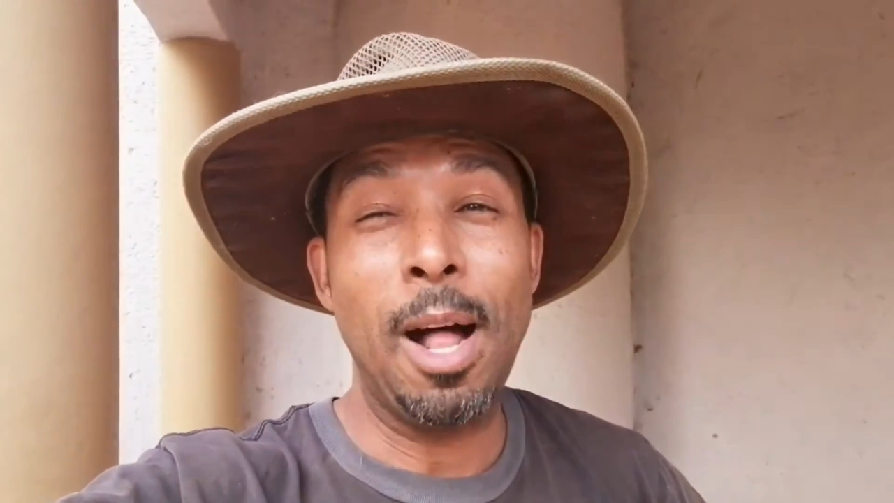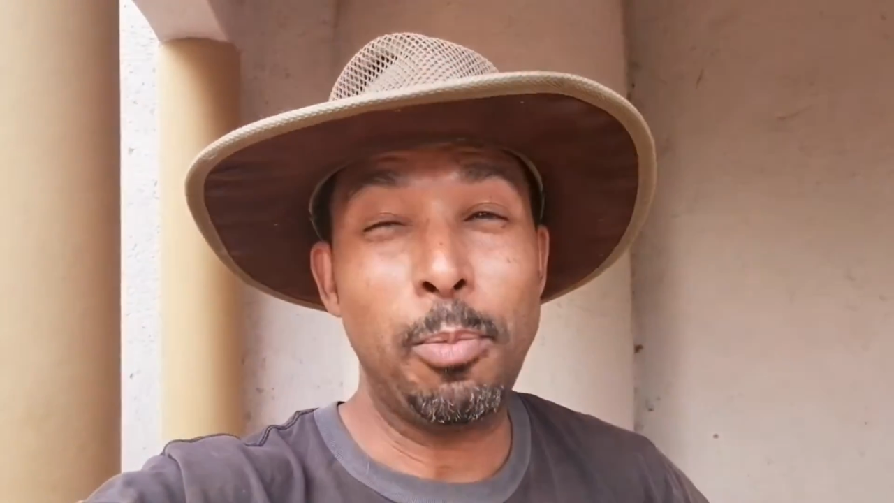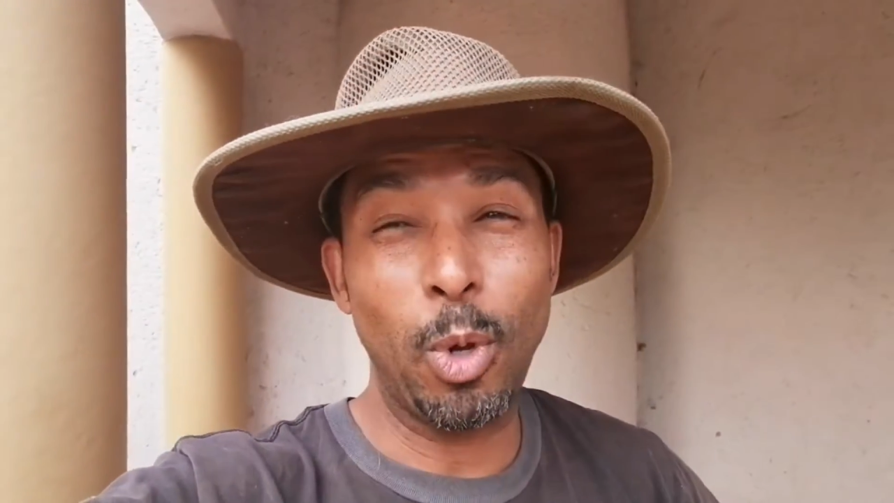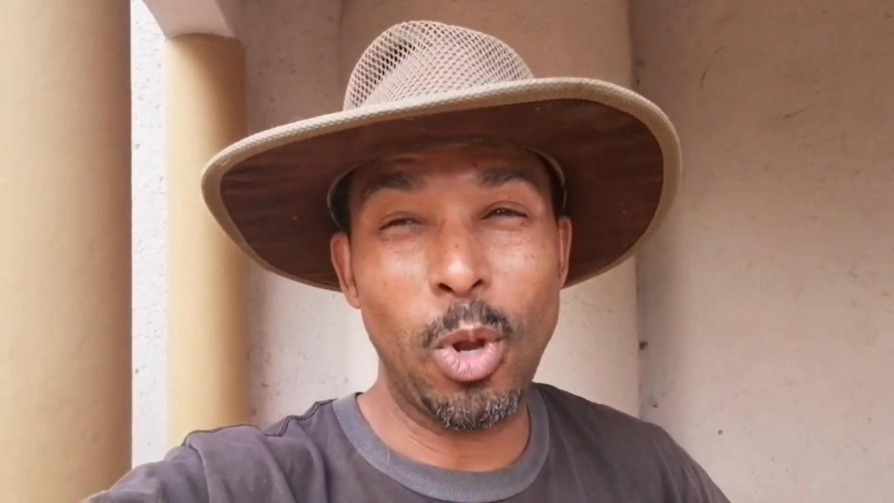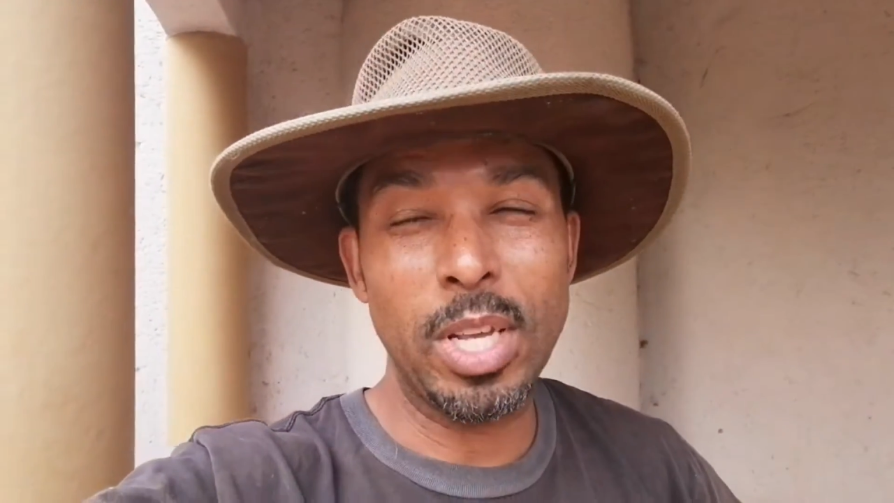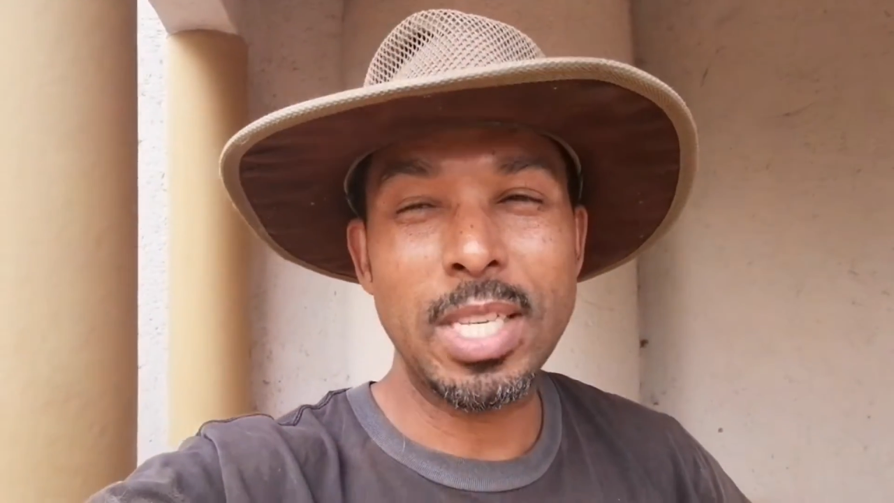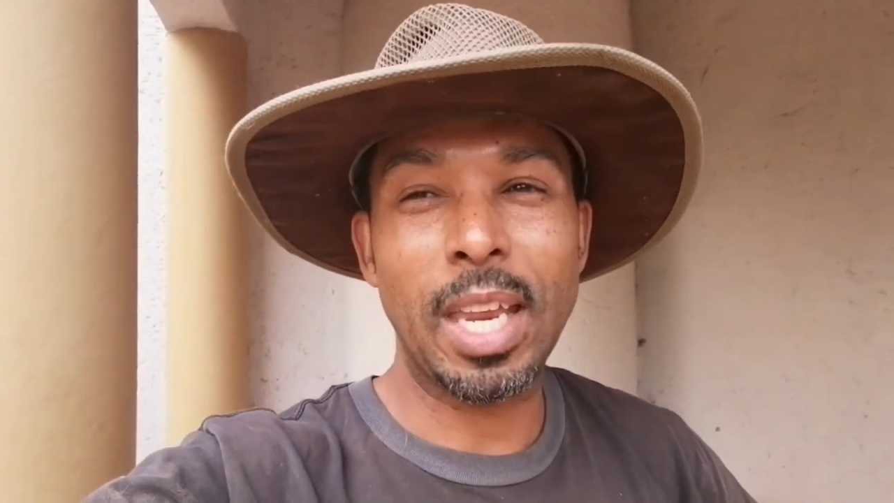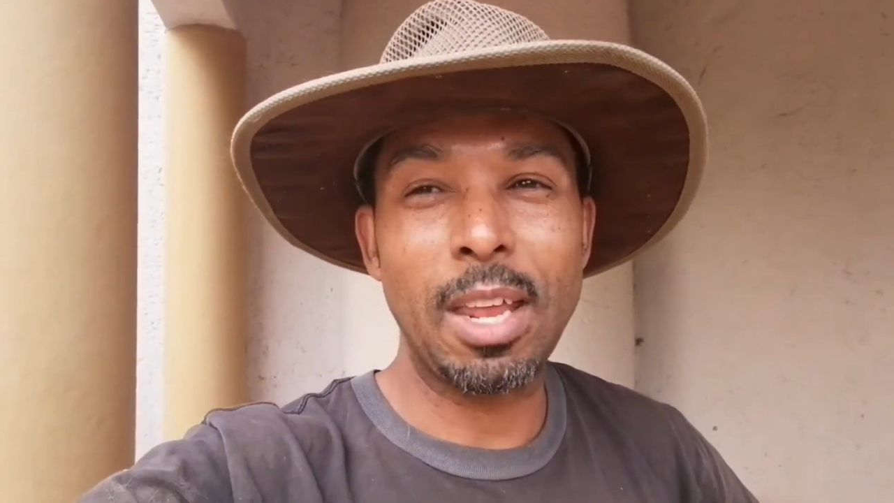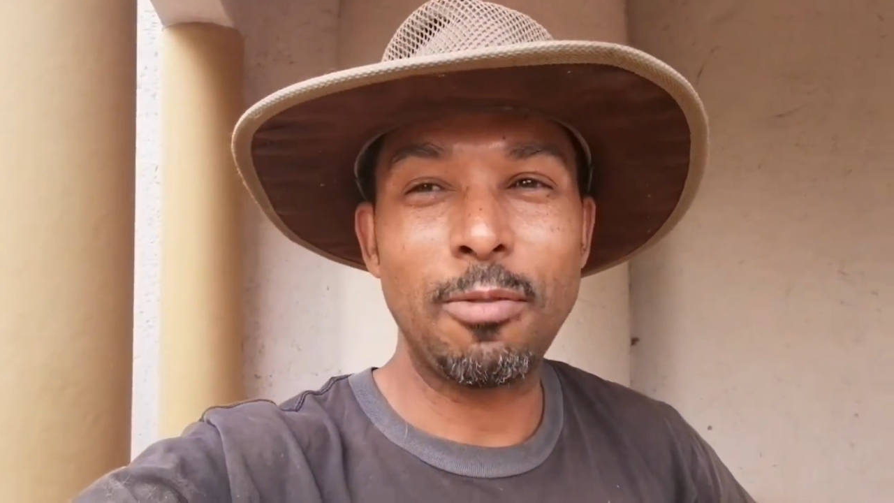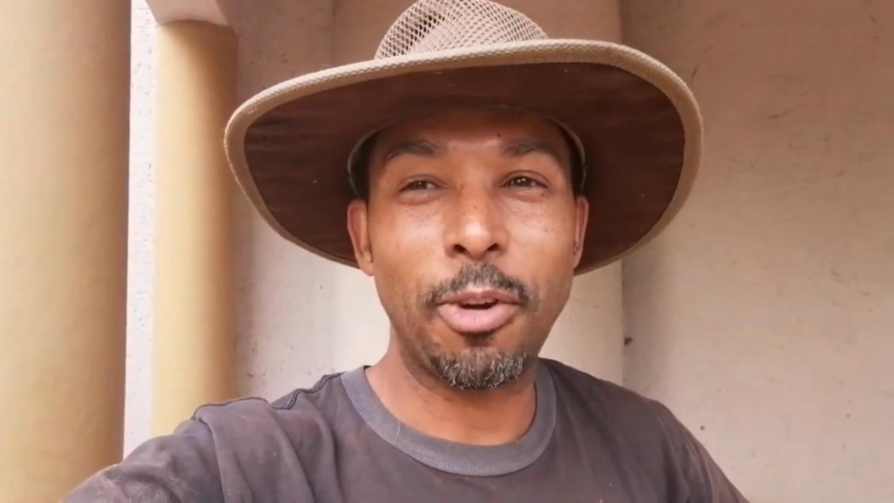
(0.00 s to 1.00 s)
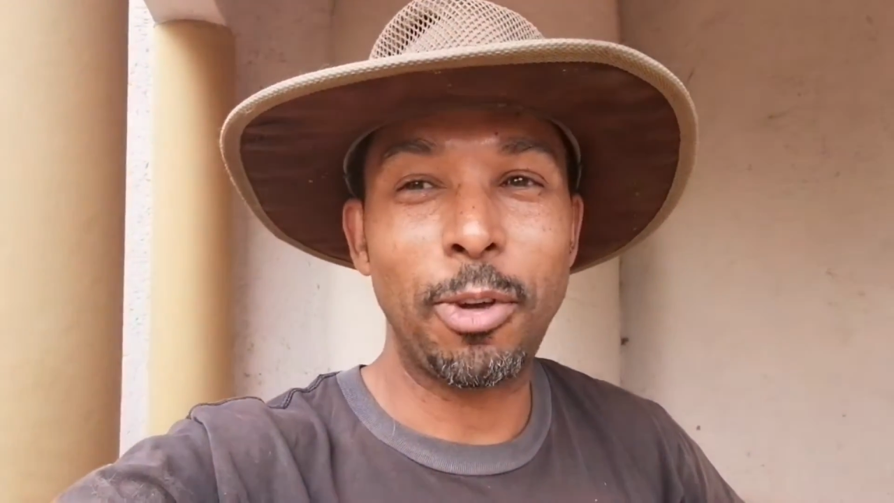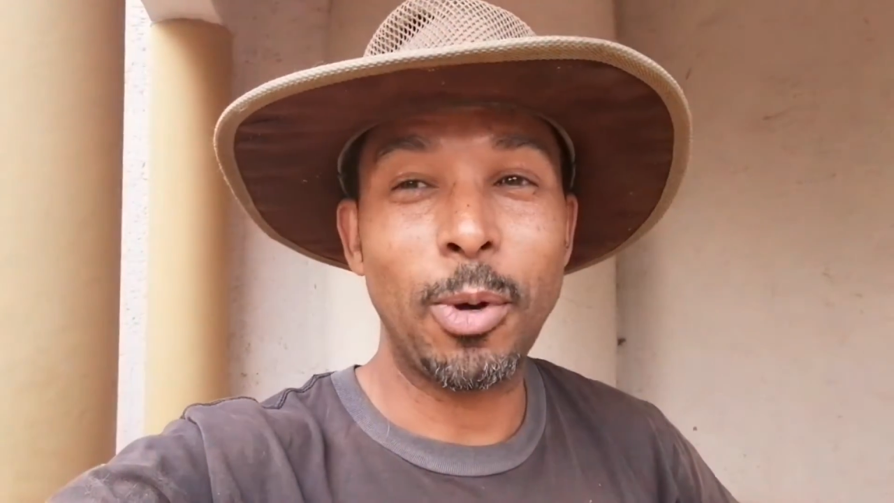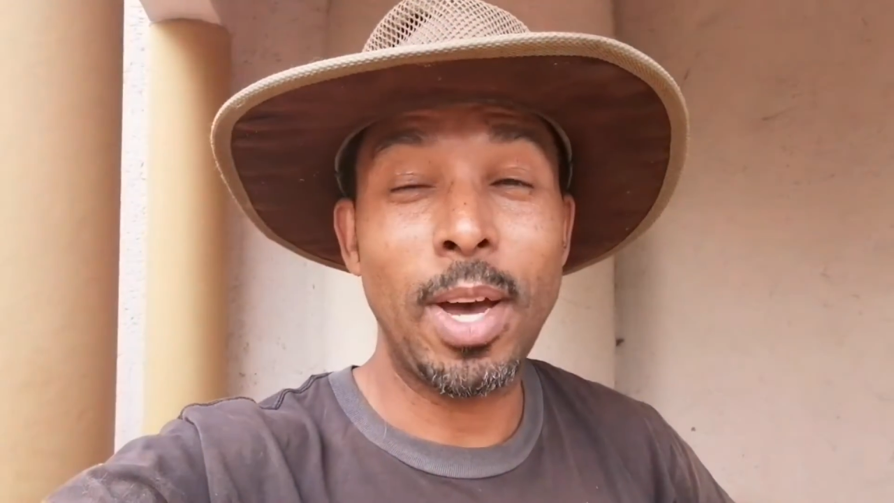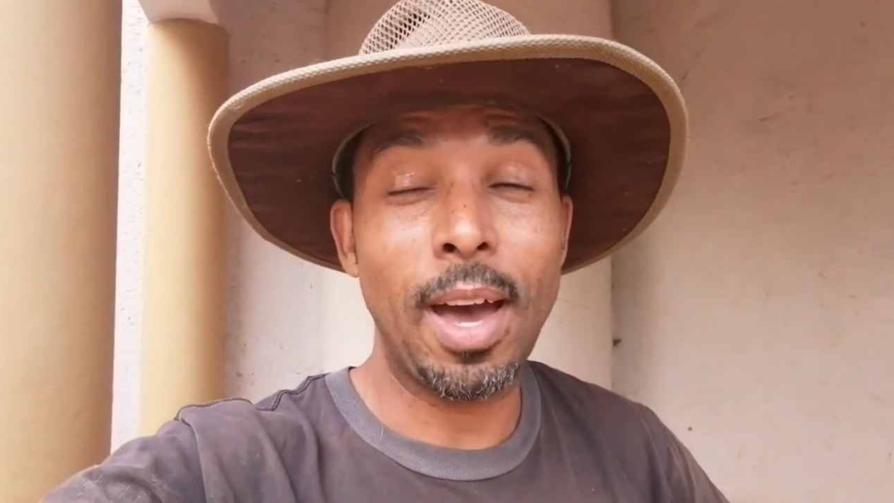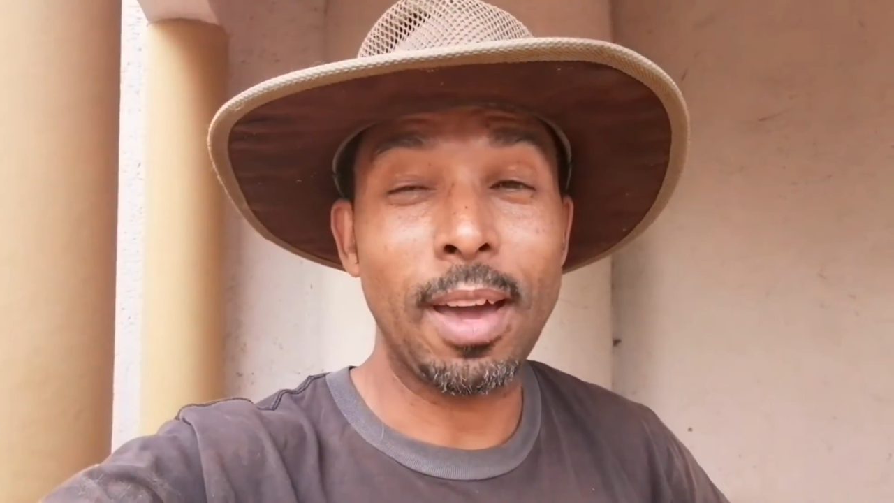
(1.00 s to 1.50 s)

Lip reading: I'll put it on the screen for you.